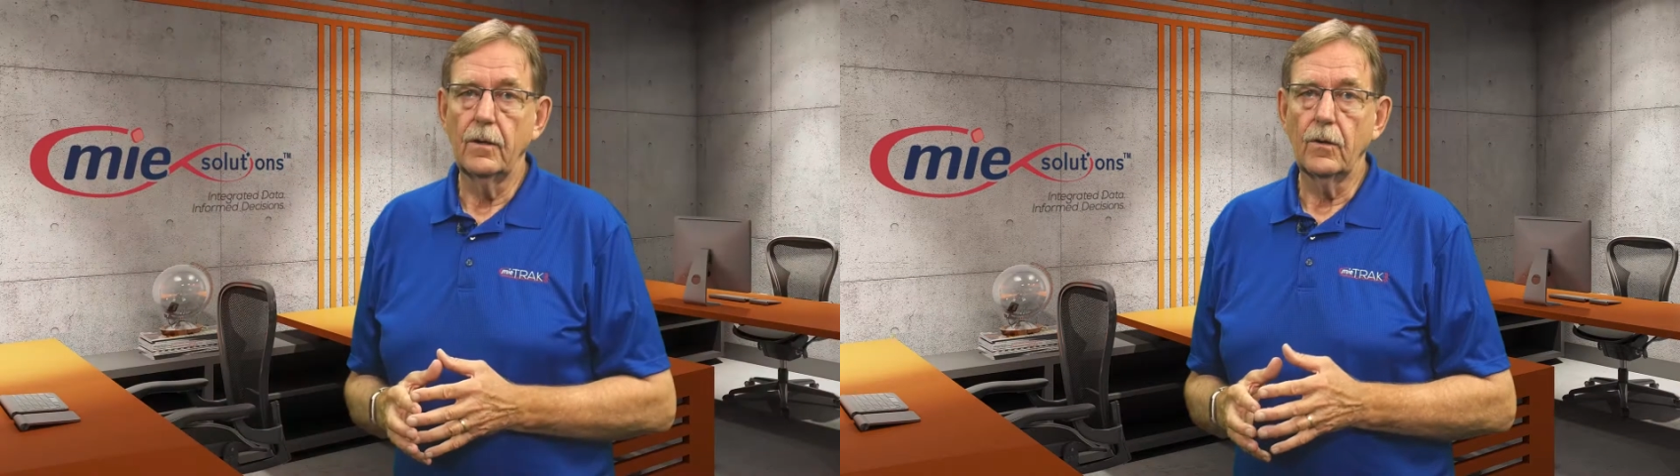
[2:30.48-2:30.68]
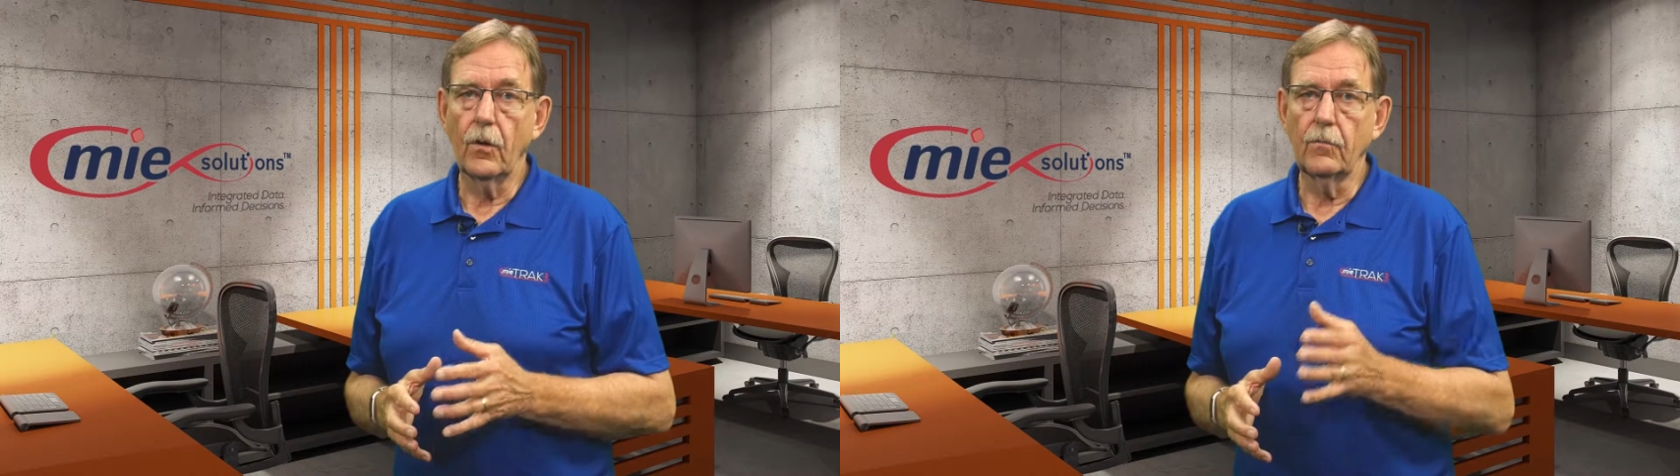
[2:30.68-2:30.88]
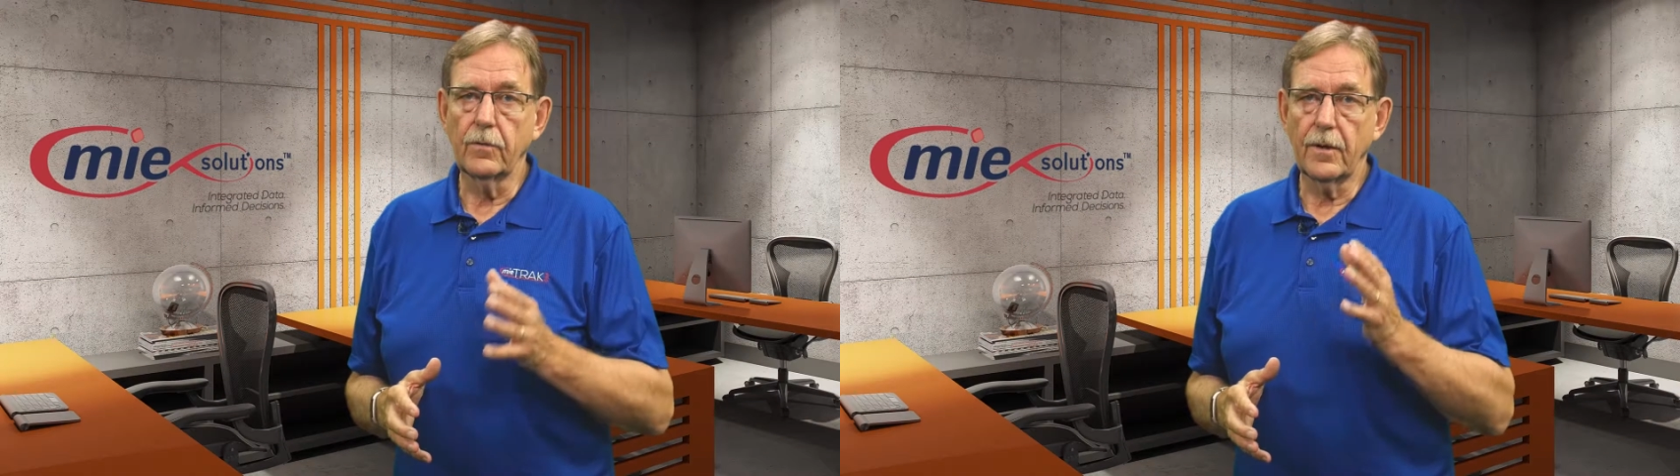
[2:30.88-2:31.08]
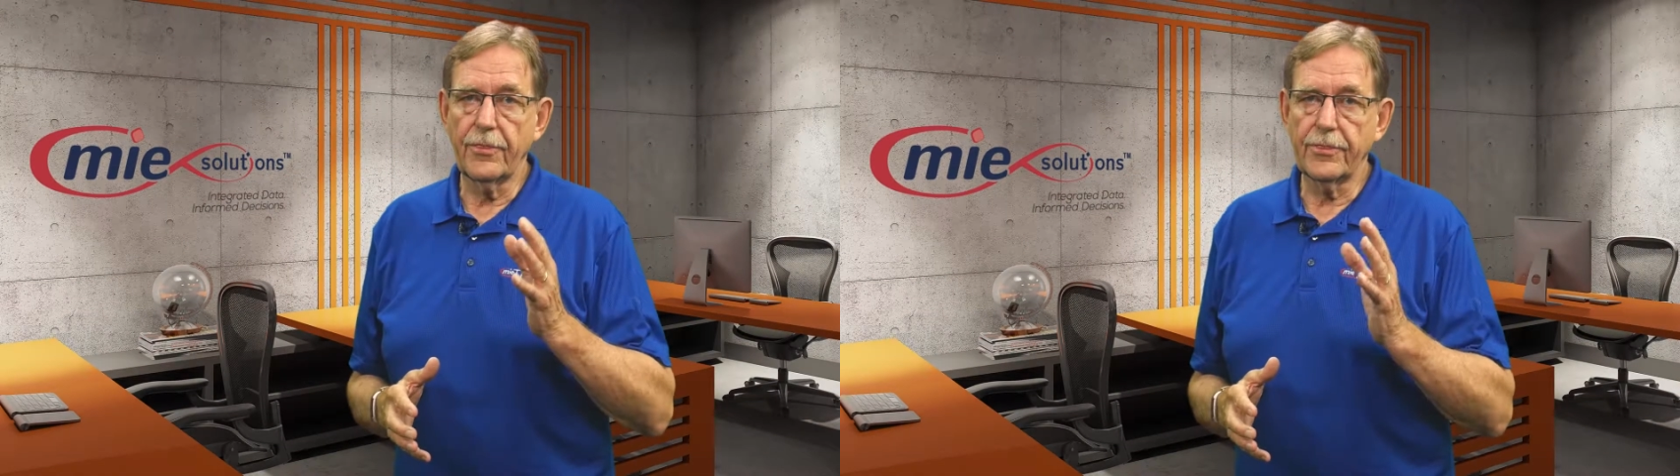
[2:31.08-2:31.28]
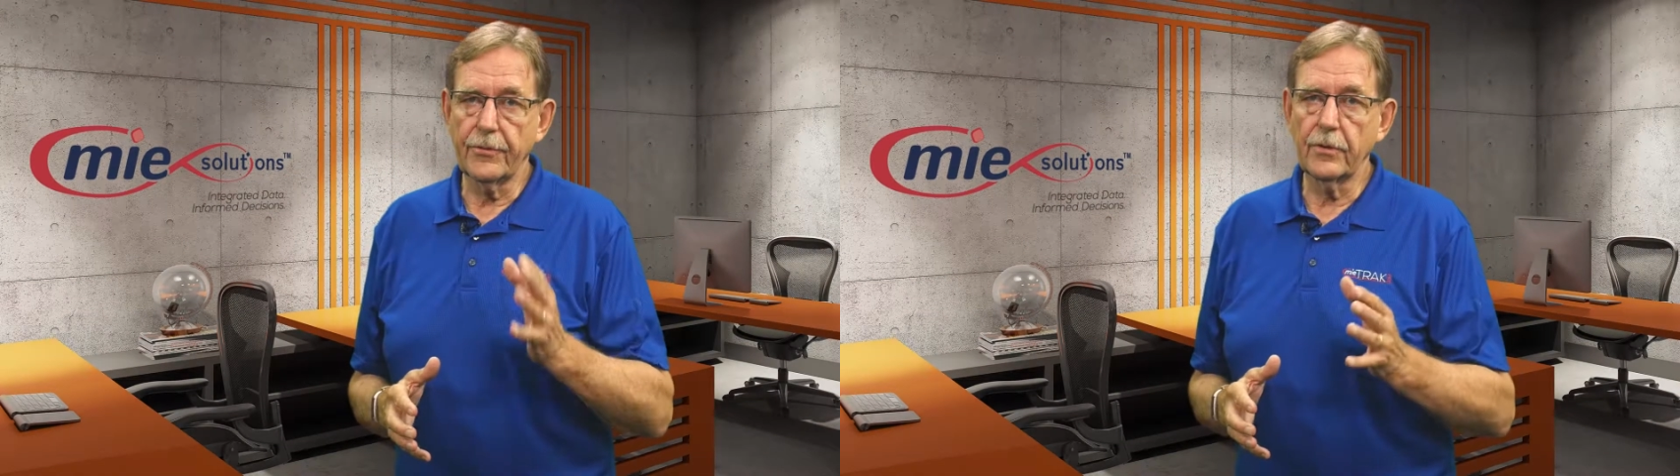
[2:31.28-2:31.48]
Over a
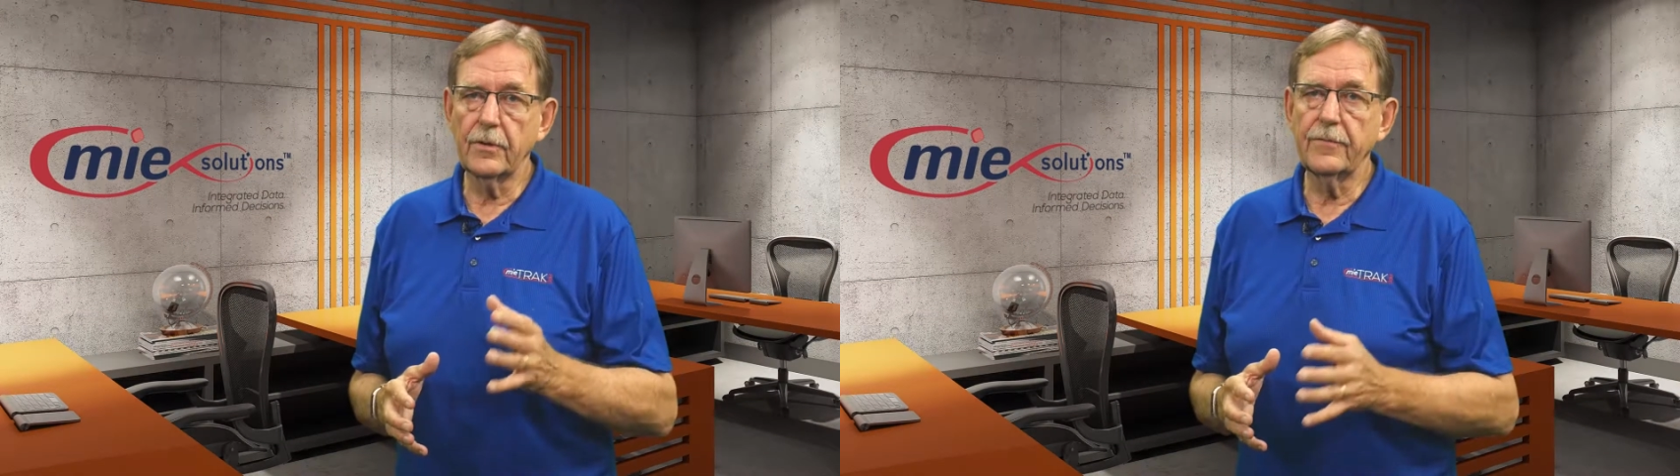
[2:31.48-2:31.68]
third of